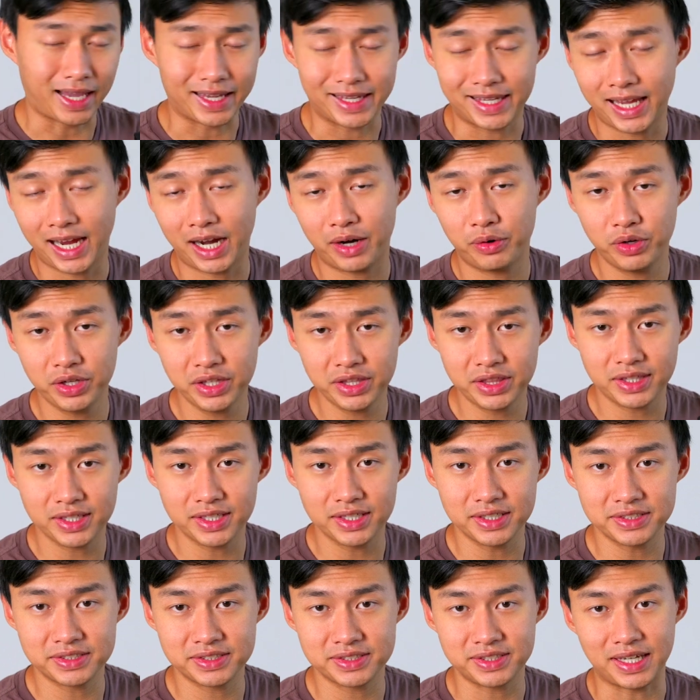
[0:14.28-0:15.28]
I carried
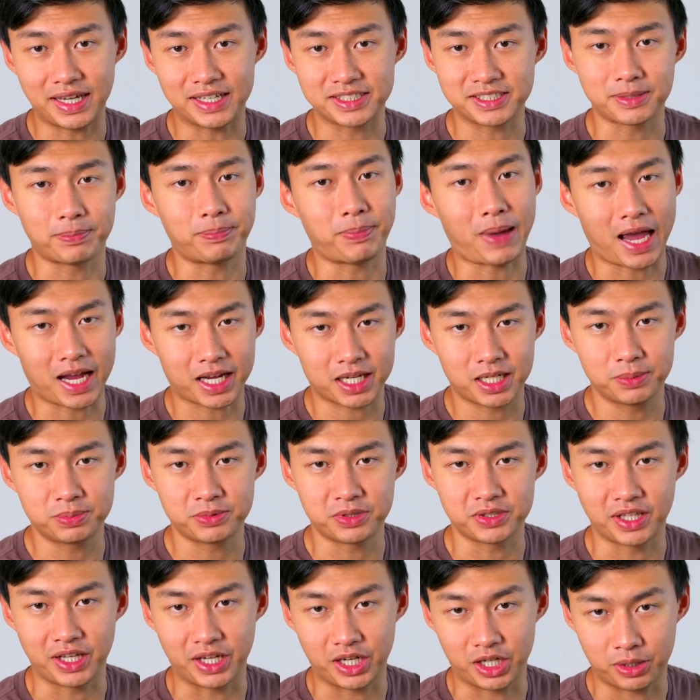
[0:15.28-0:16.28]
this as a backup
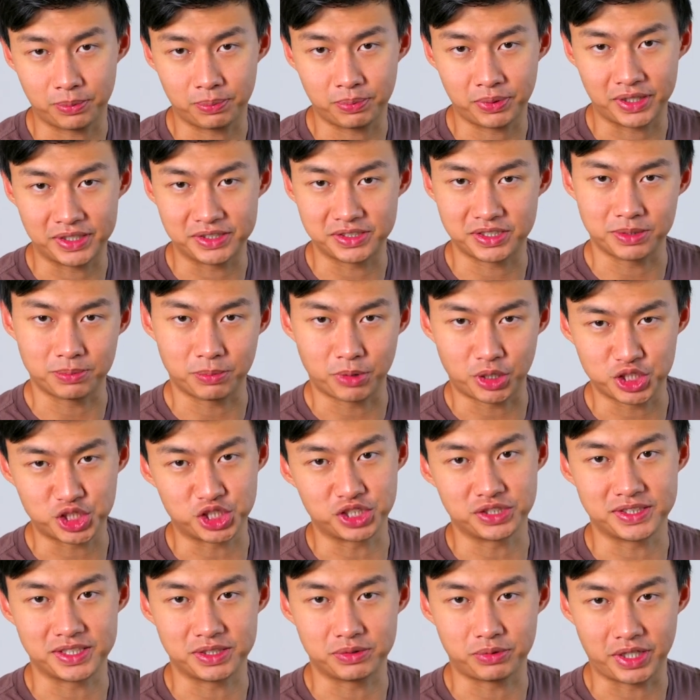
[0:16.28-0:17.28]
to the airplane's
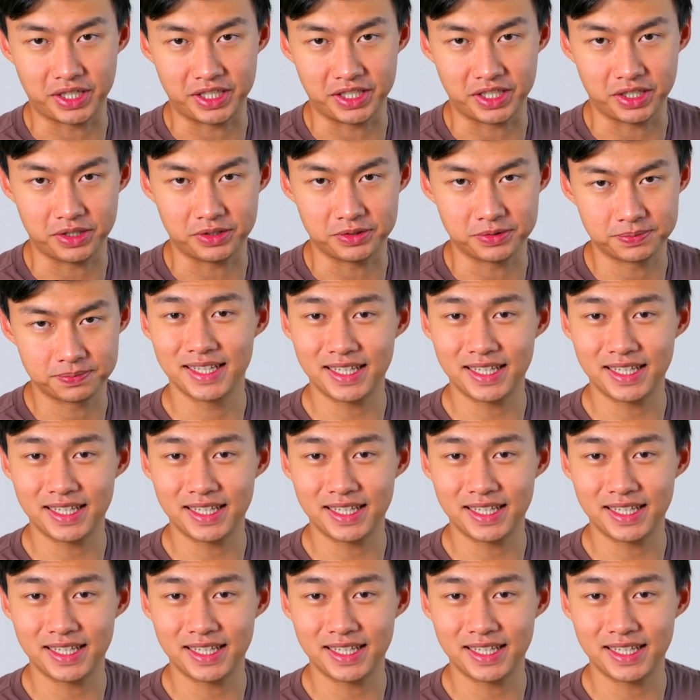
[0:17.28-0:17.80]
emergency radio.